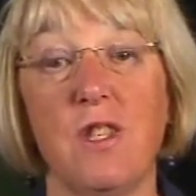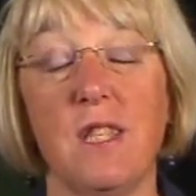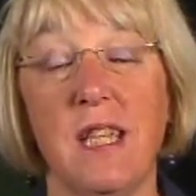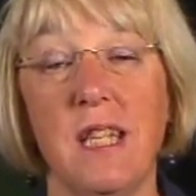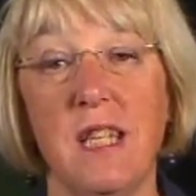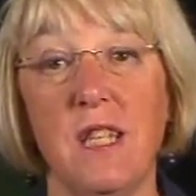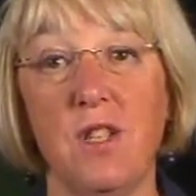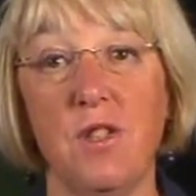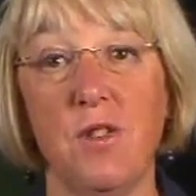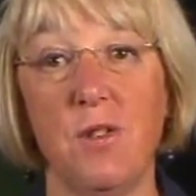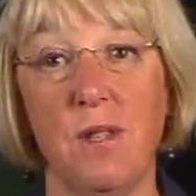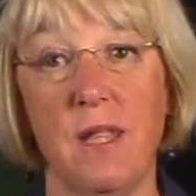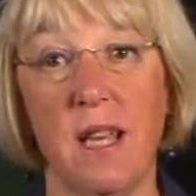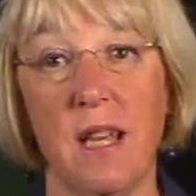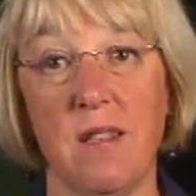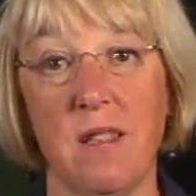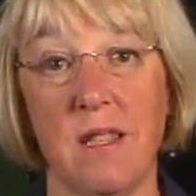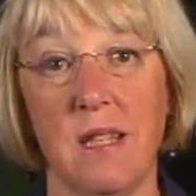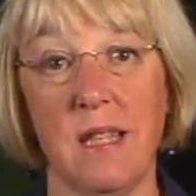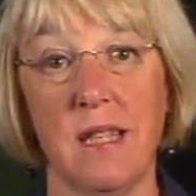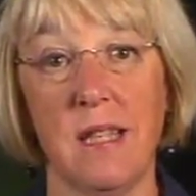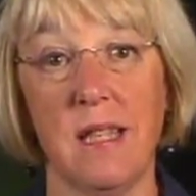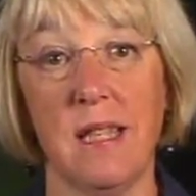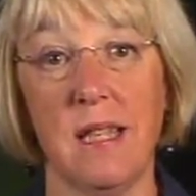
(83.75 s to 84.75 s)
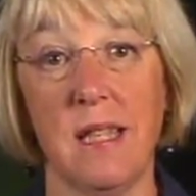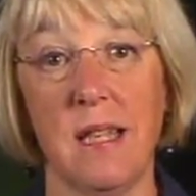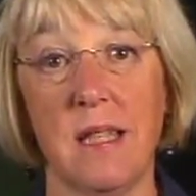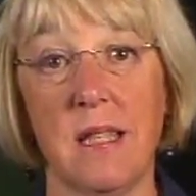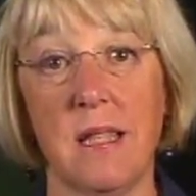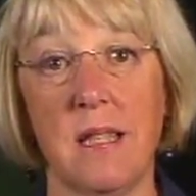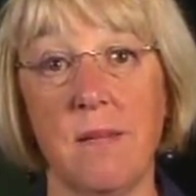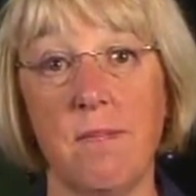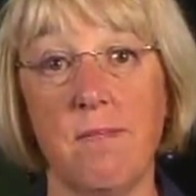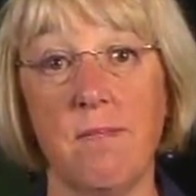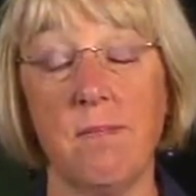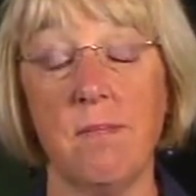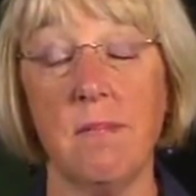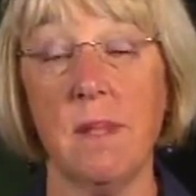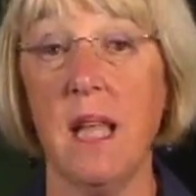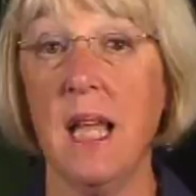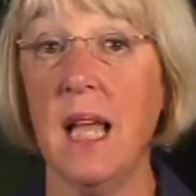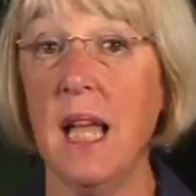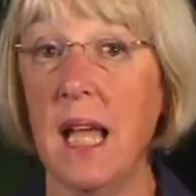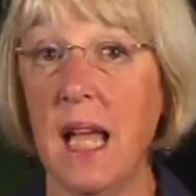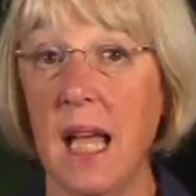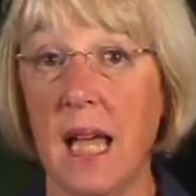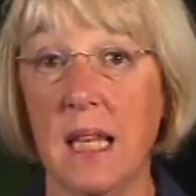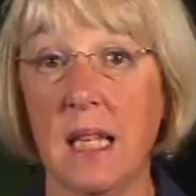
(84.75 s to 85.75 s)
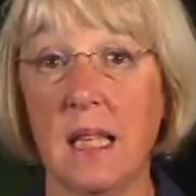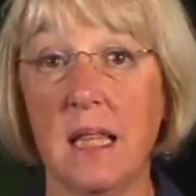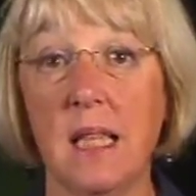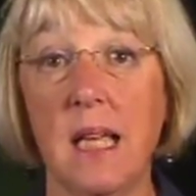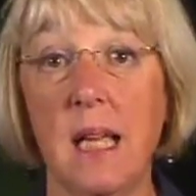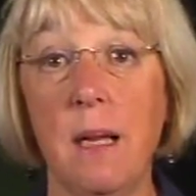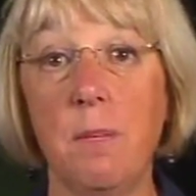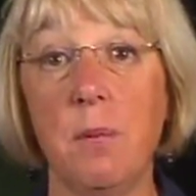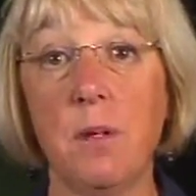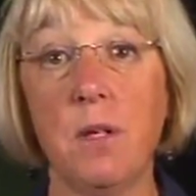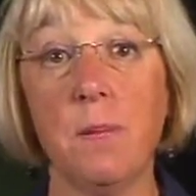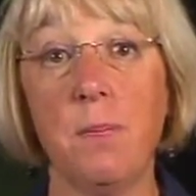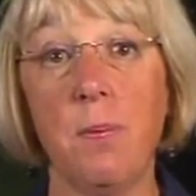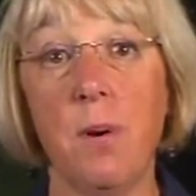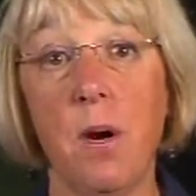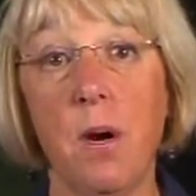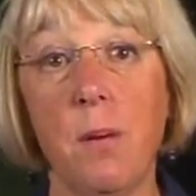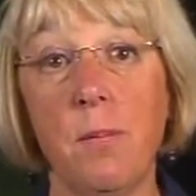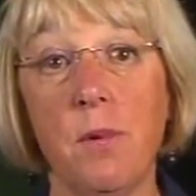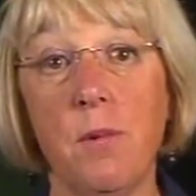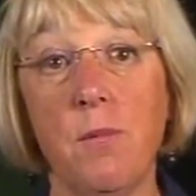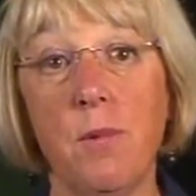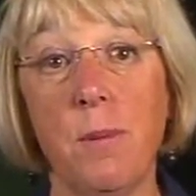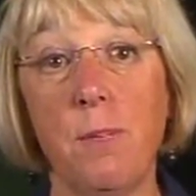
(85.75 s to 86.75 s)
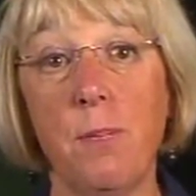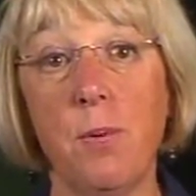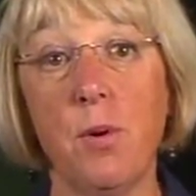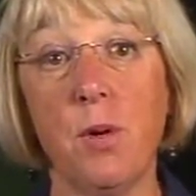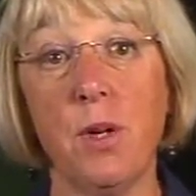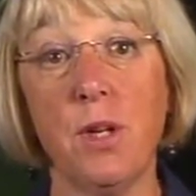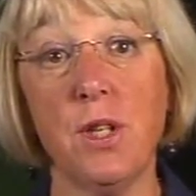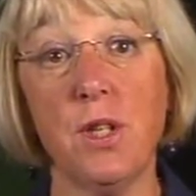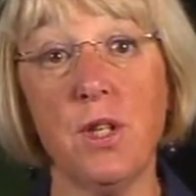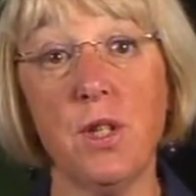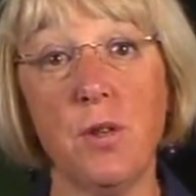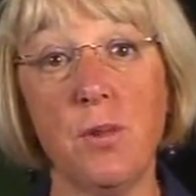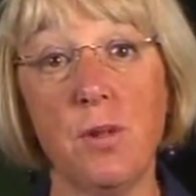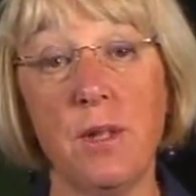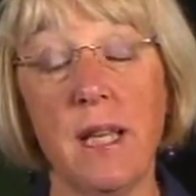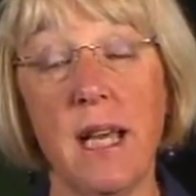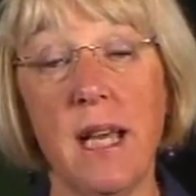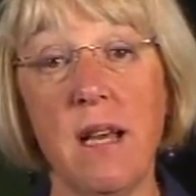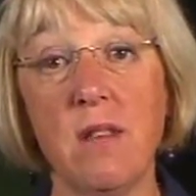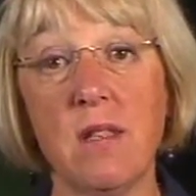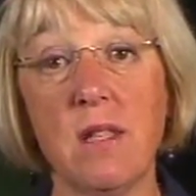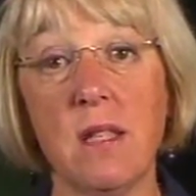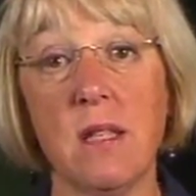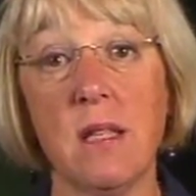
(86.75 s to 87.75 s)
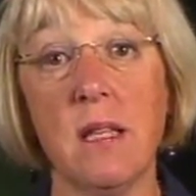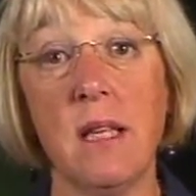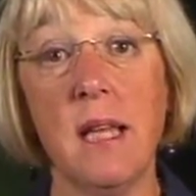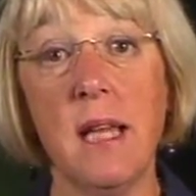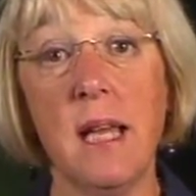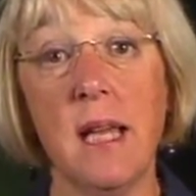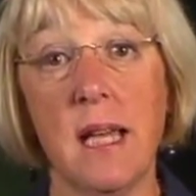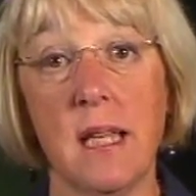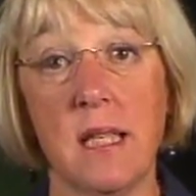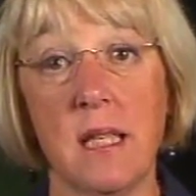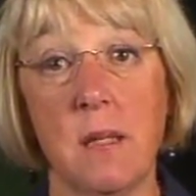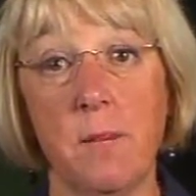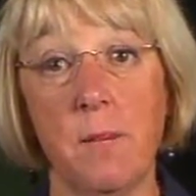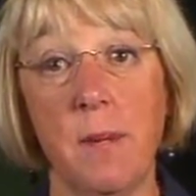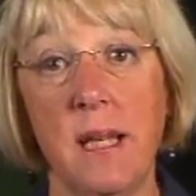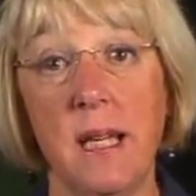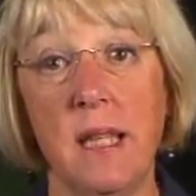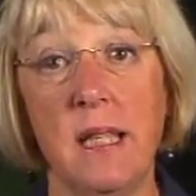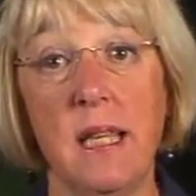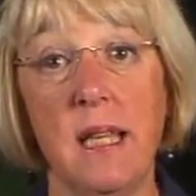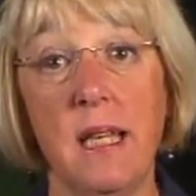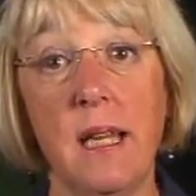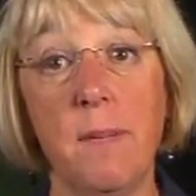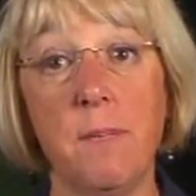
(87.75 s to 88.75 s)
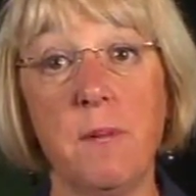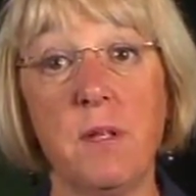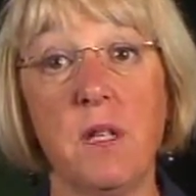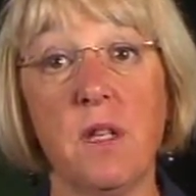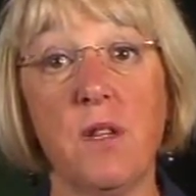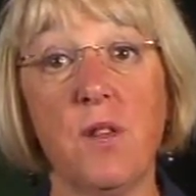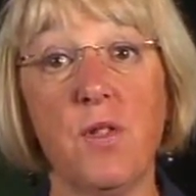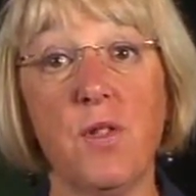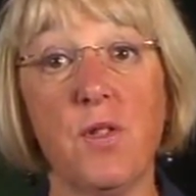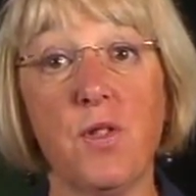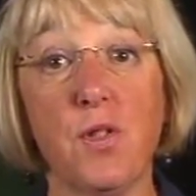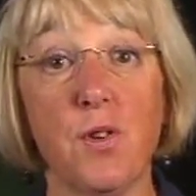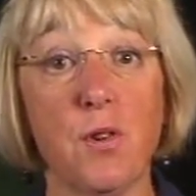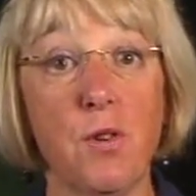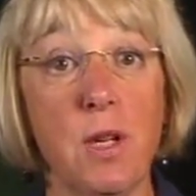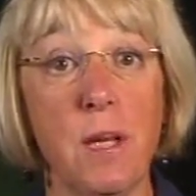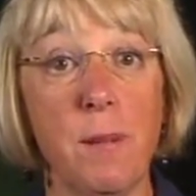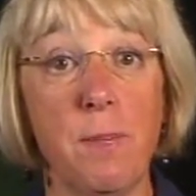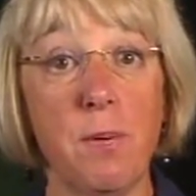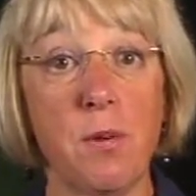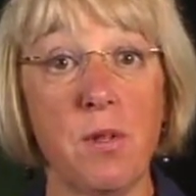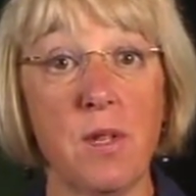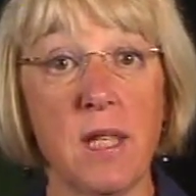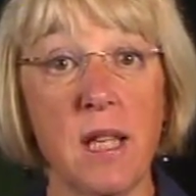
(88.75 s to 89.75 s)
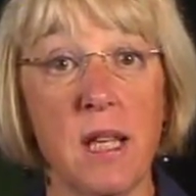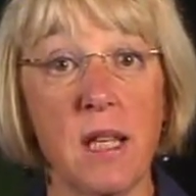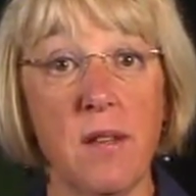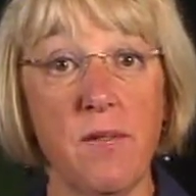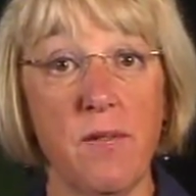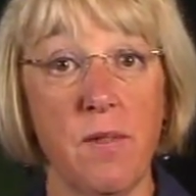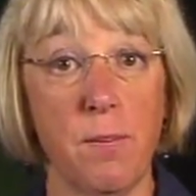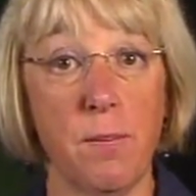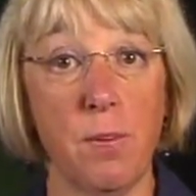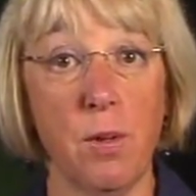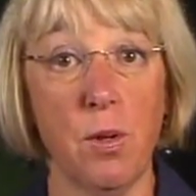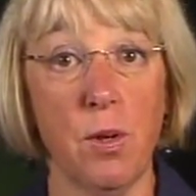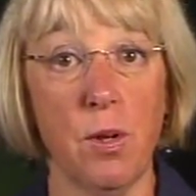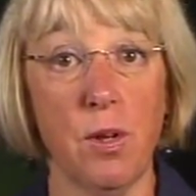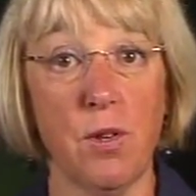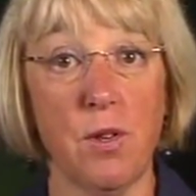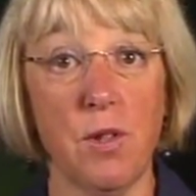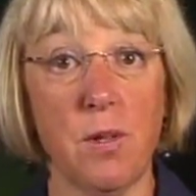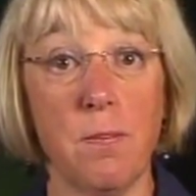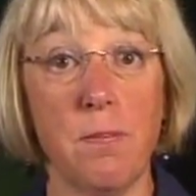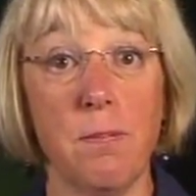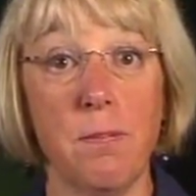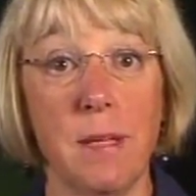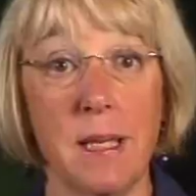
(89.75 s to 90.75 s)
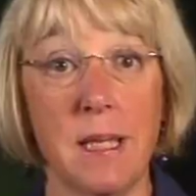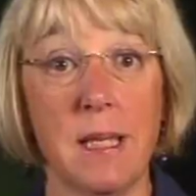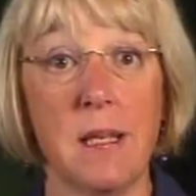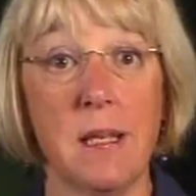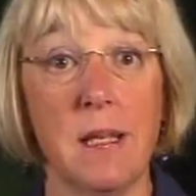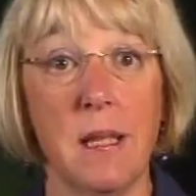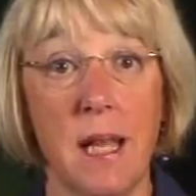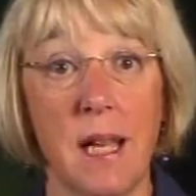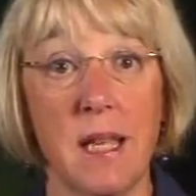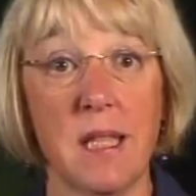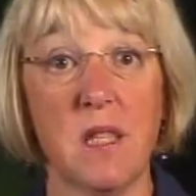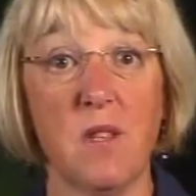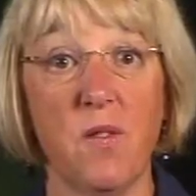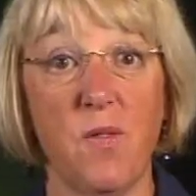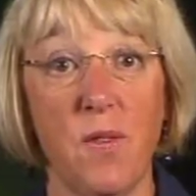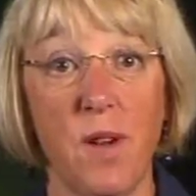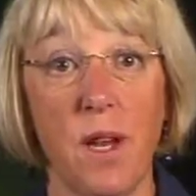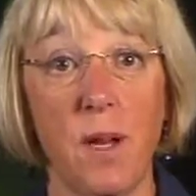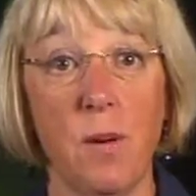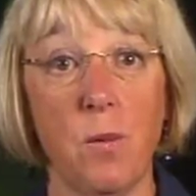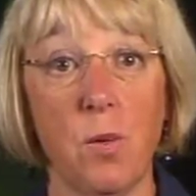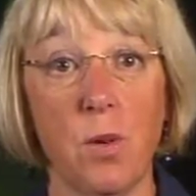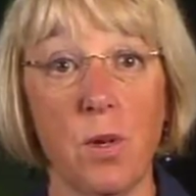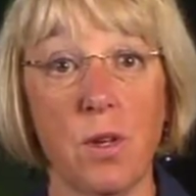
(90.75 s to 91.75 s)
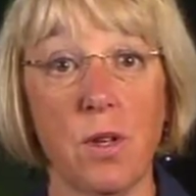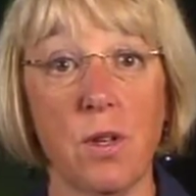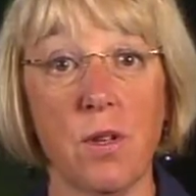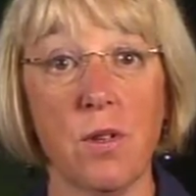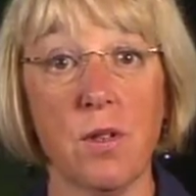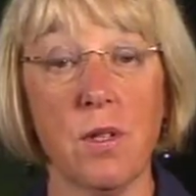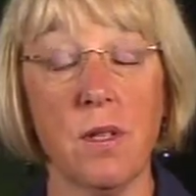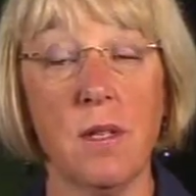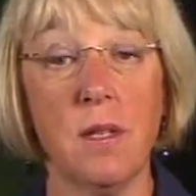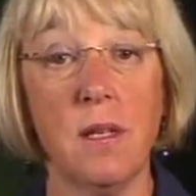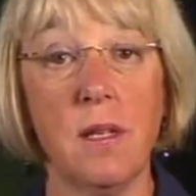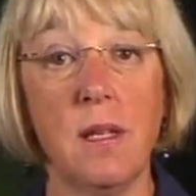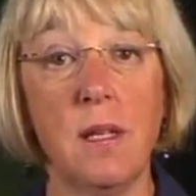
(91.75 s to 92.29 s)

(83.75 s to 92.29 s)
in 2006. And a Labor Department report in 2000 estimated that up to 30% of employers misclassify workers.